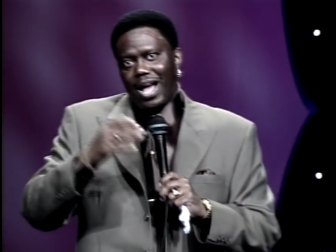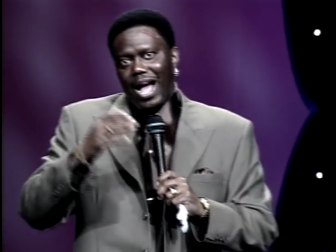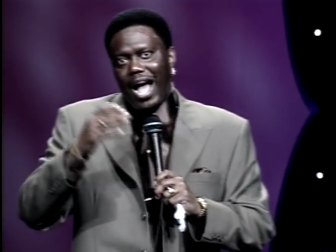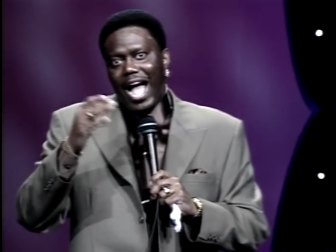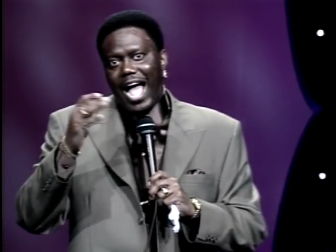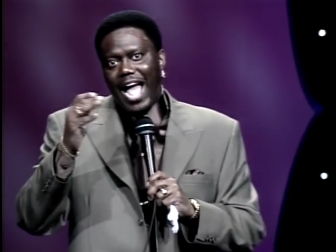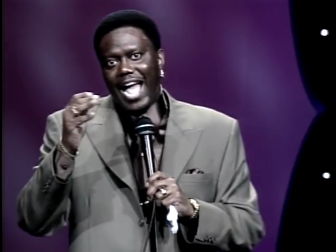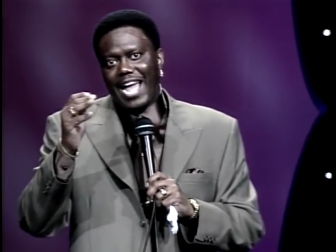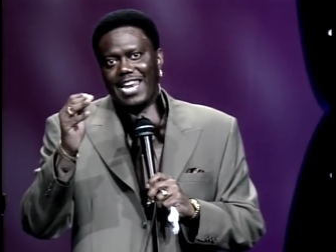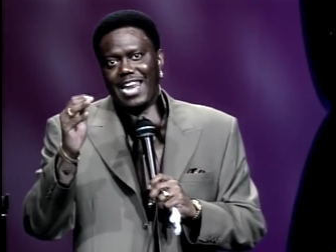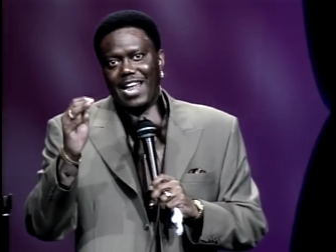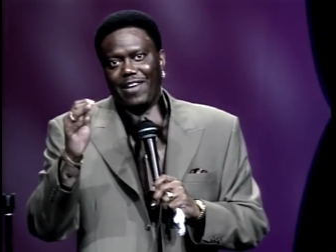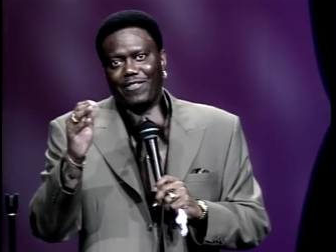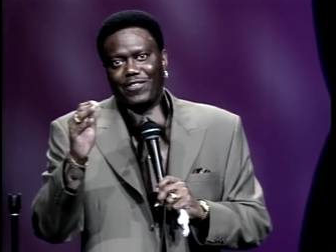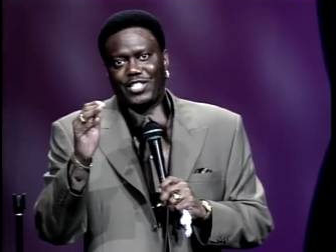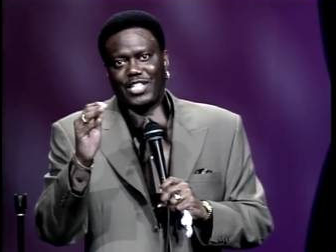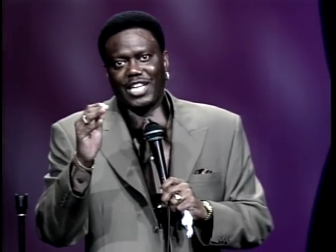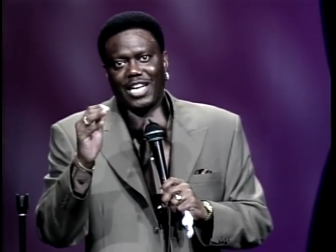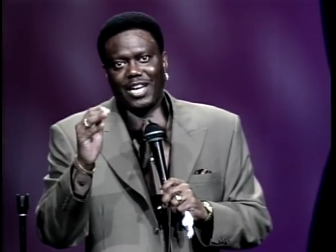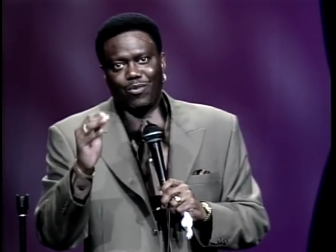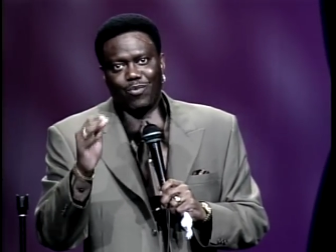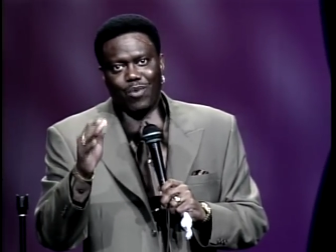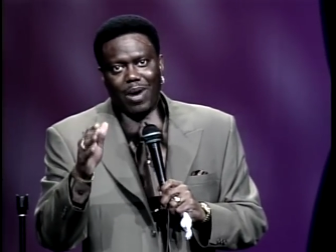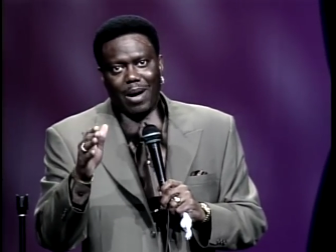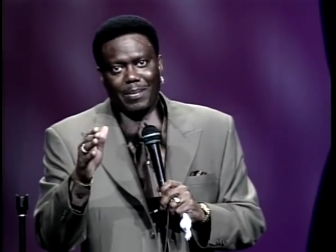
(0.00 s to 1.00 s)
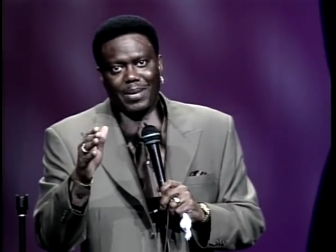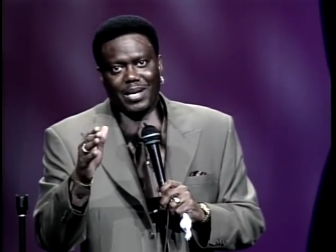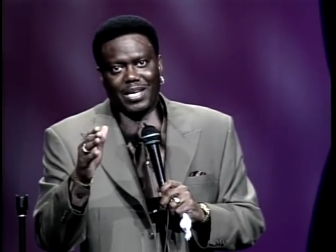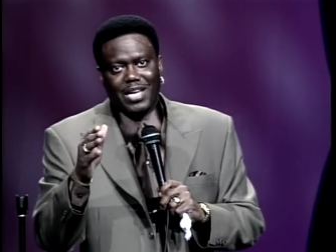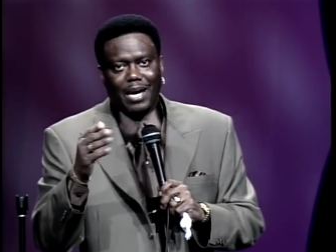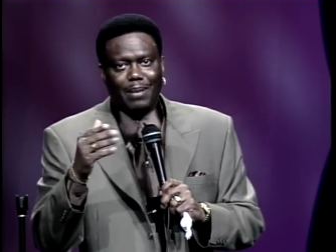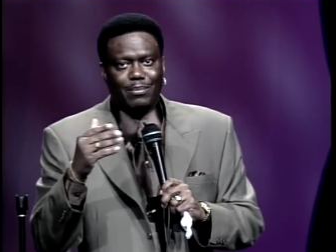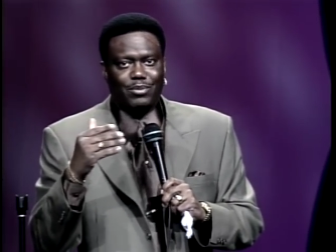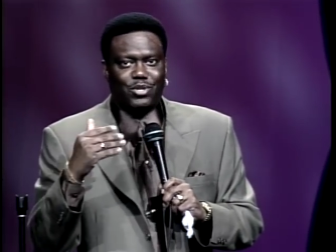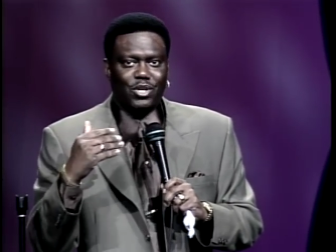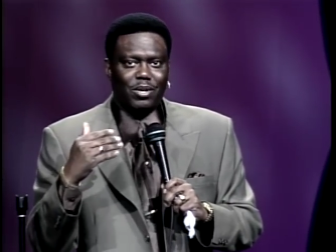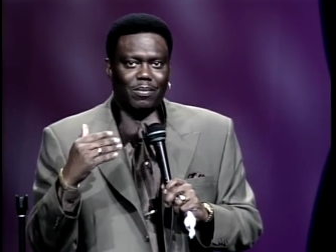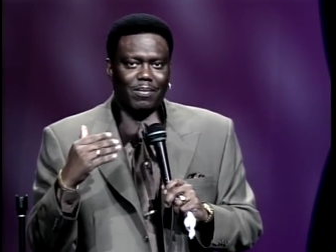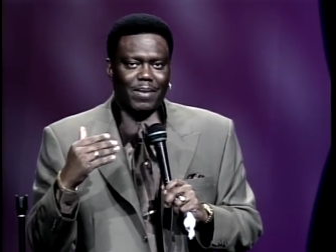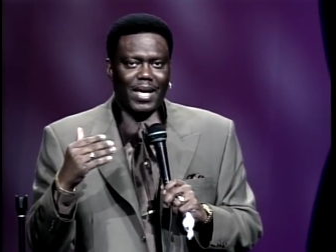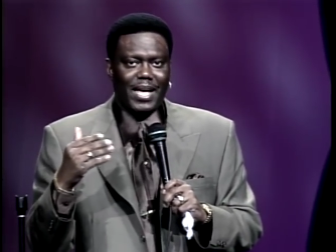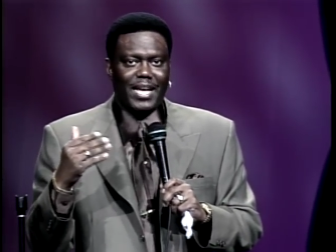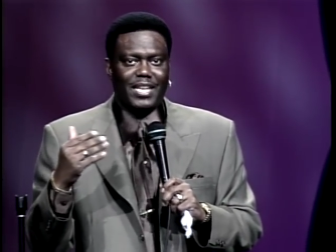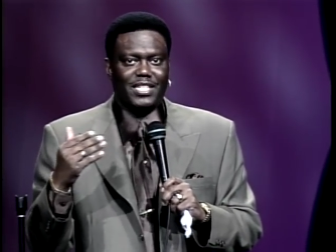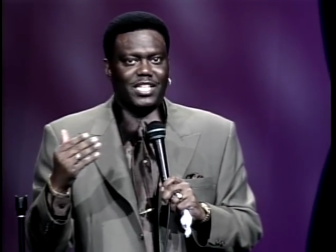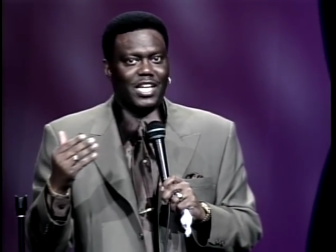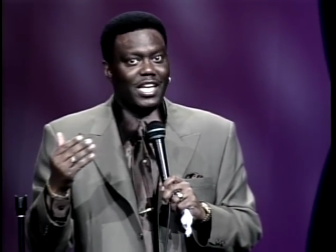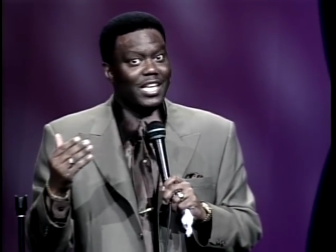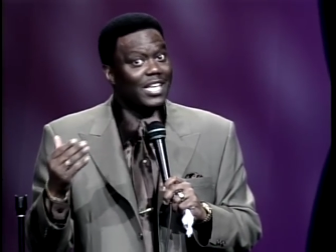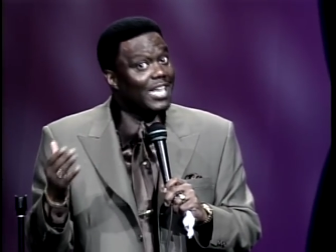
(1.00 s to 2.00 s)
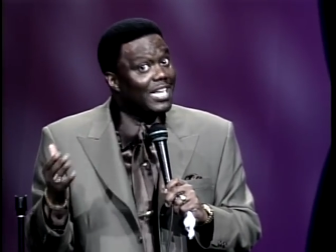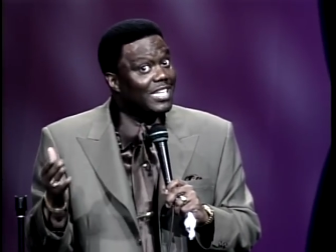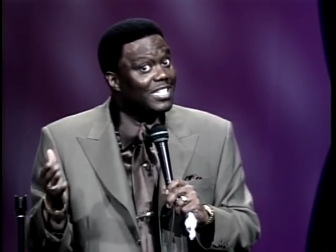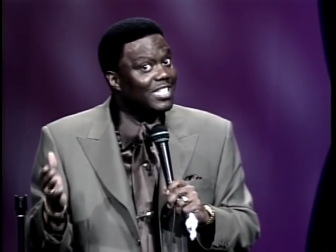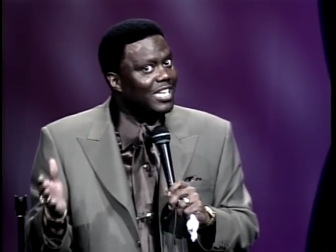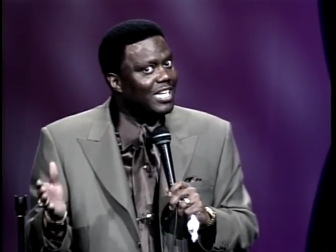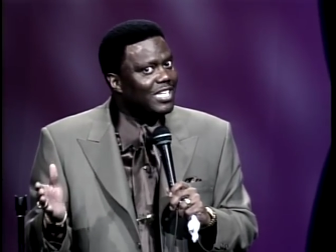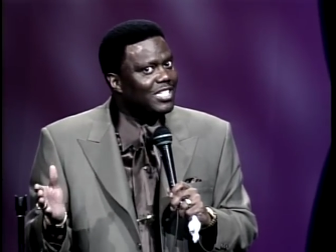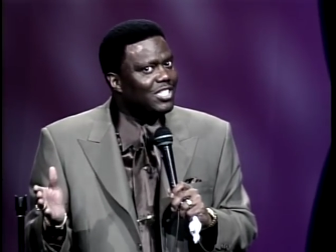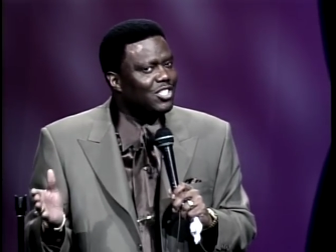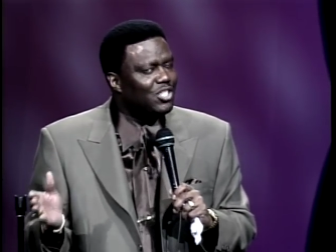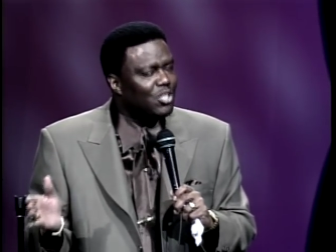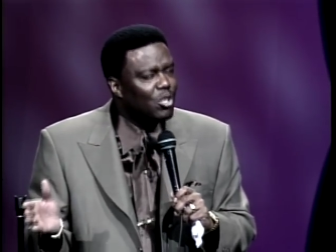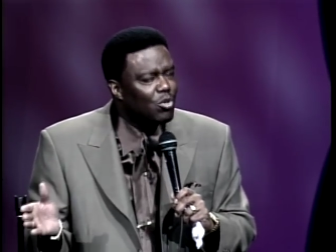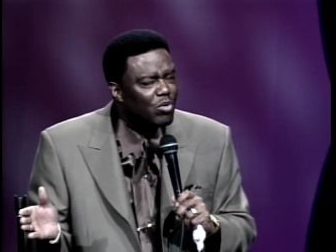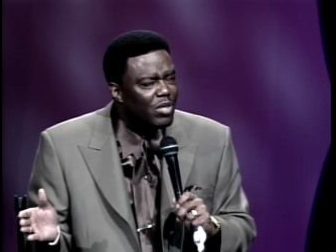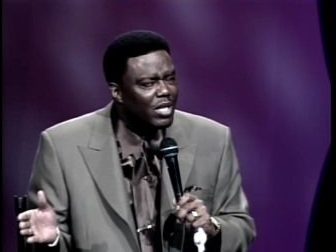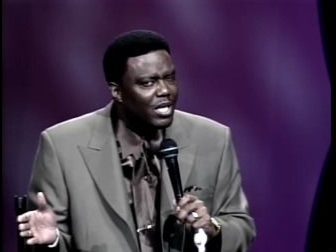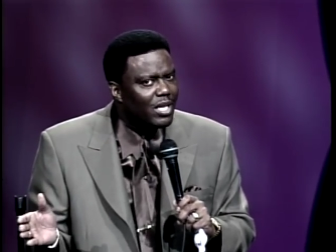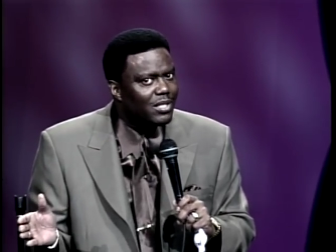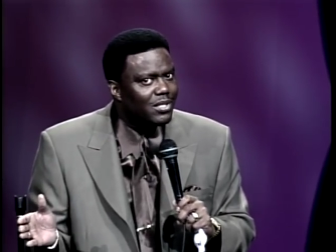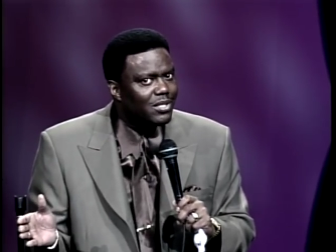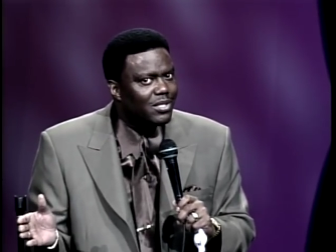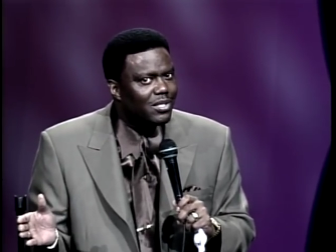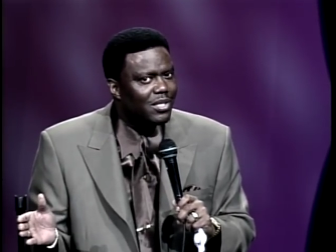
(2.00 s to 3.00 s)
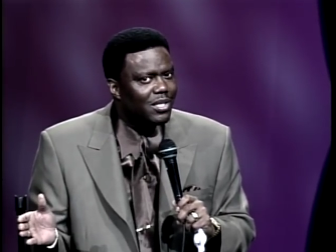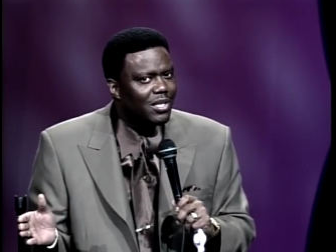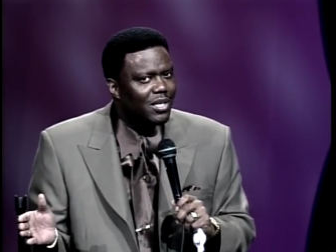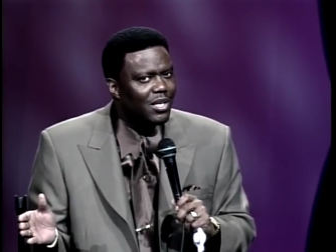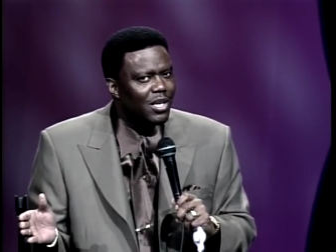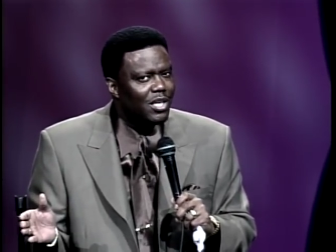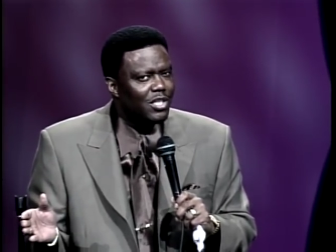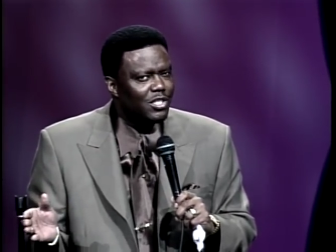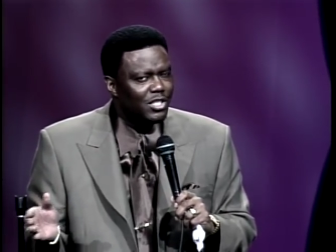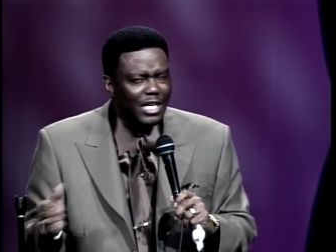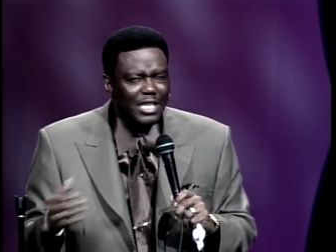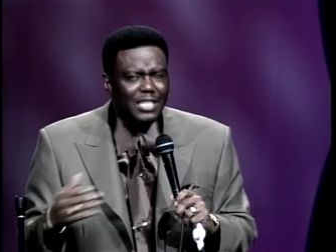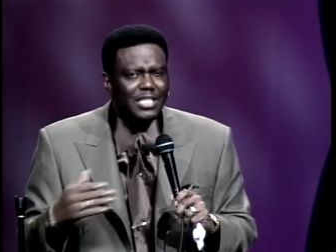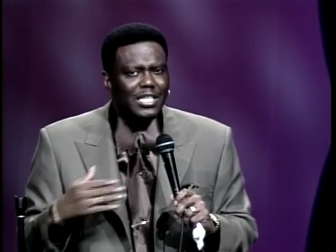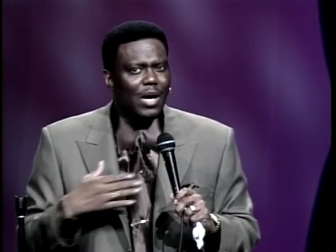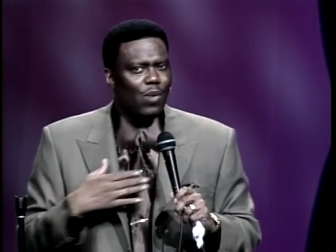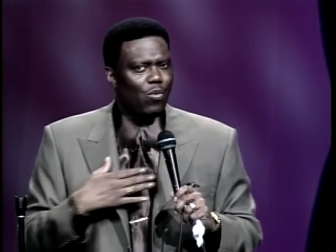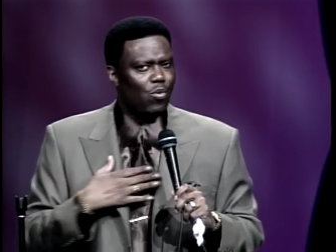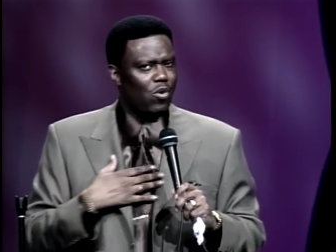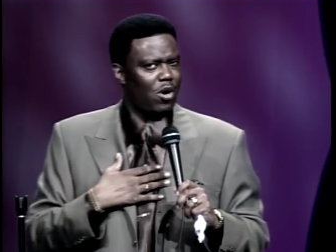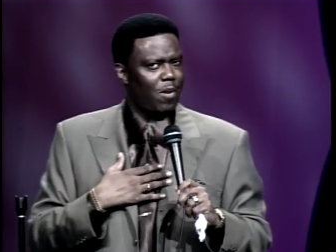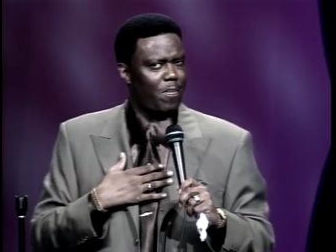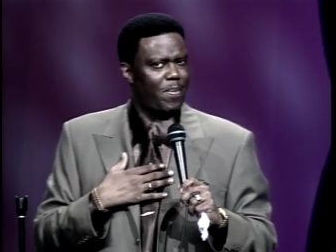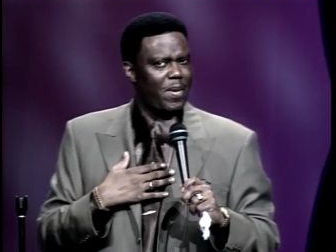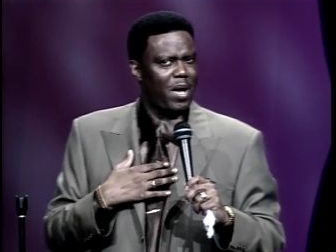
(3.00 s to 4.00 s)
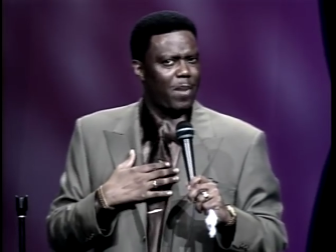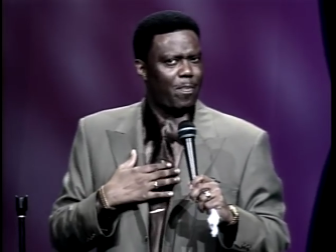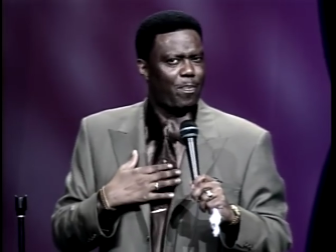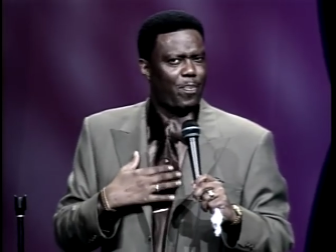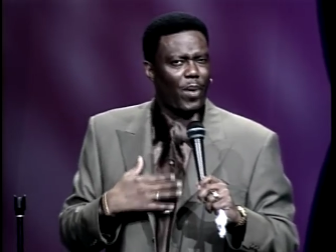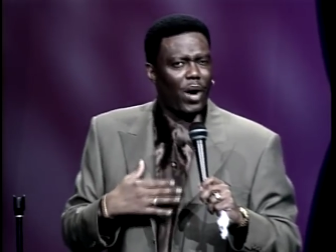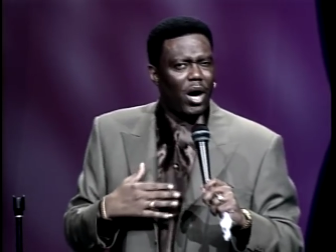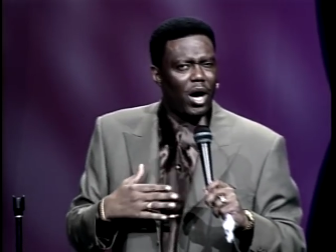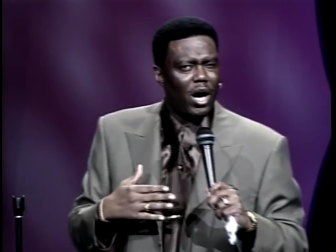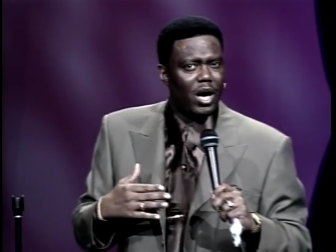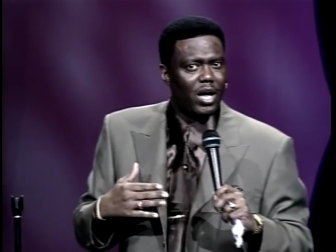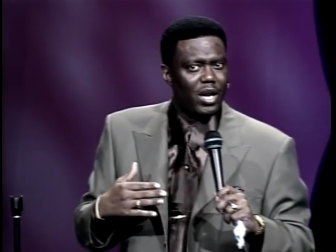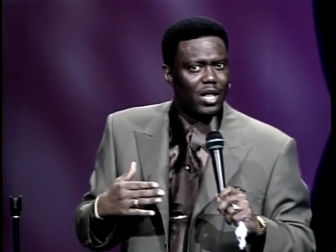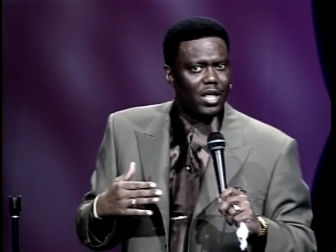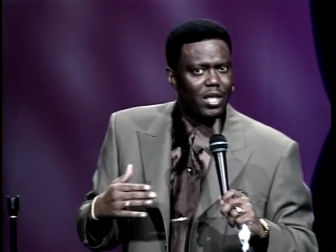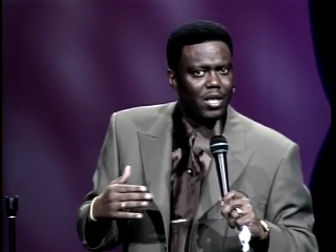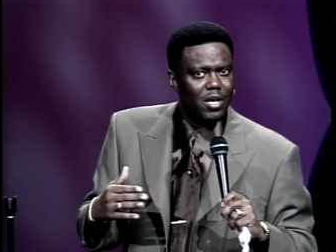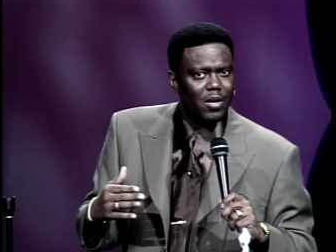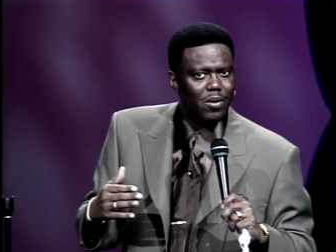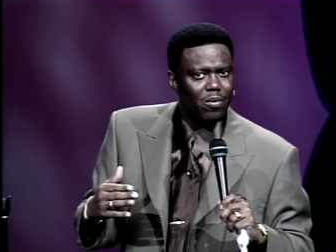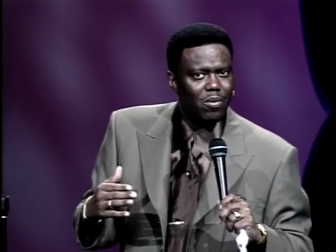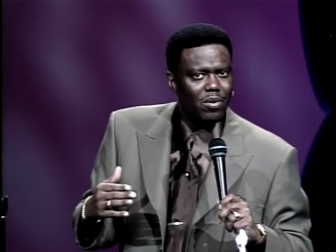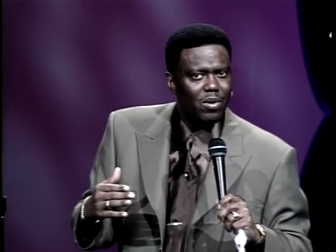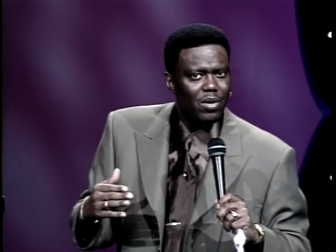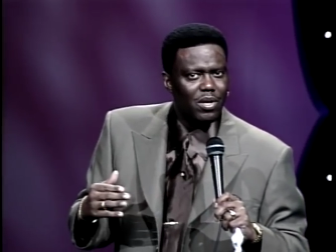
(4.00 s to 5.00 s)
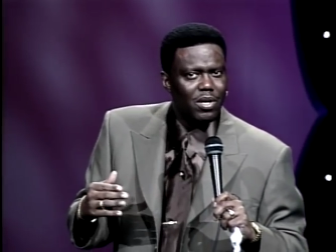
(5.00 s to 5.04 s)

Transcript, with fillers: I ain't never seen a woman come to a man and say, yes, let's do this. Yes, I want to be a part of you.